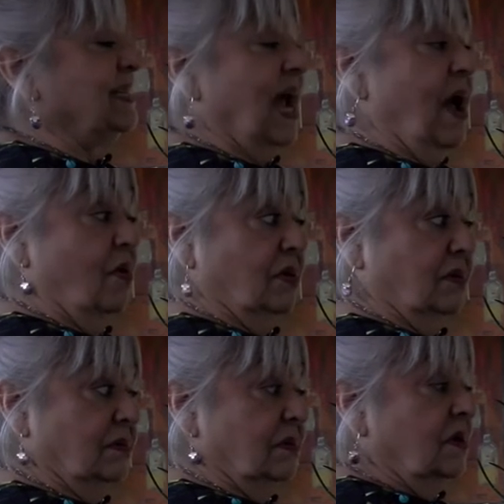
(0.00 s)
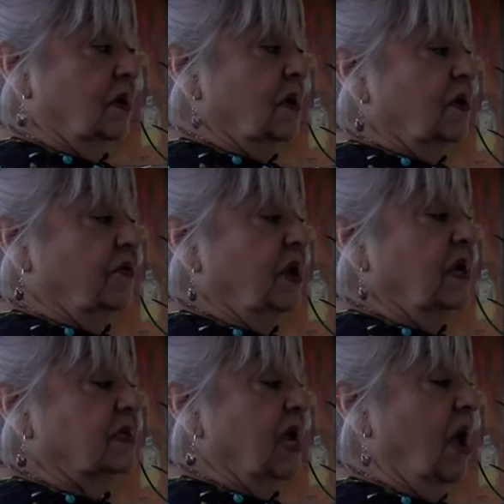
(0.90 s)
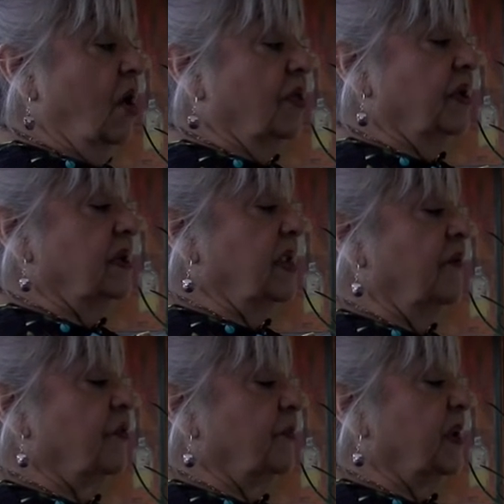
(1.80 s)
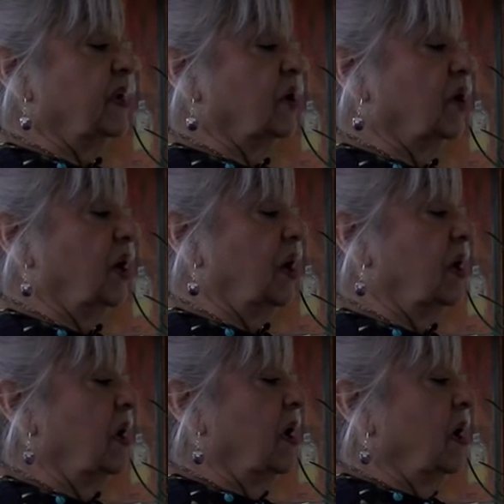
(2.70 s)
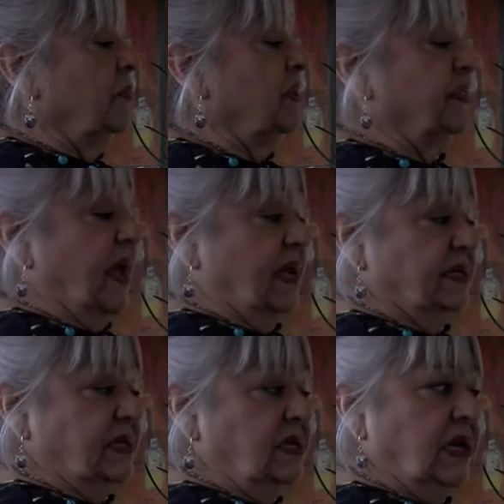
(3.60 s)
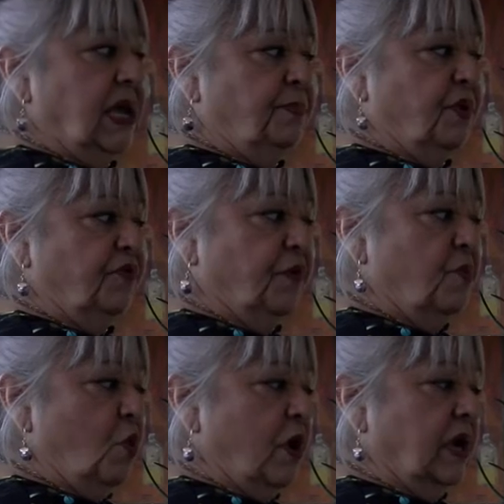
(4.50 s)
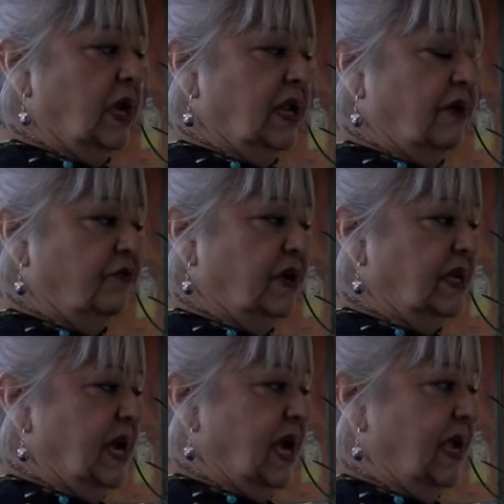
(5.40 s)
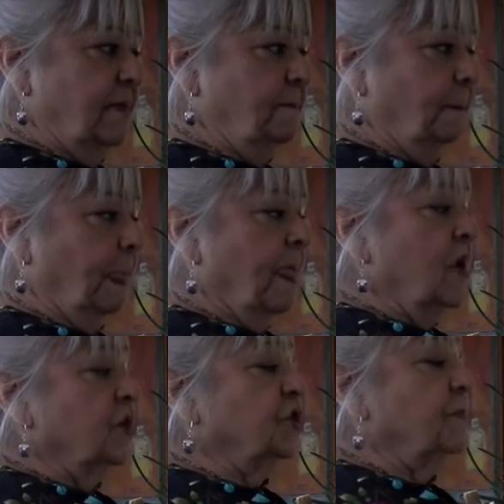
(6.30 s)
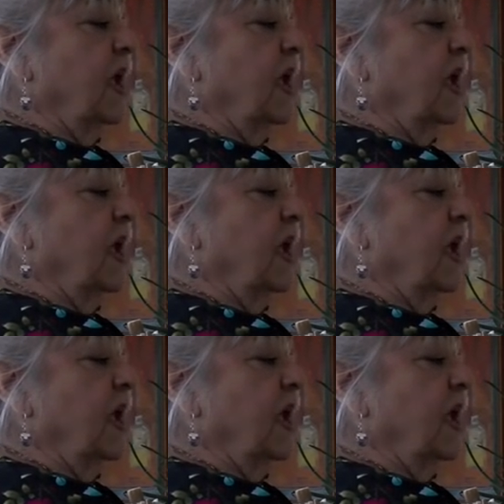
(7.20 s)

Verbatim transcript: down. Frida's health had never been good, but that didn't keep her from working every day. She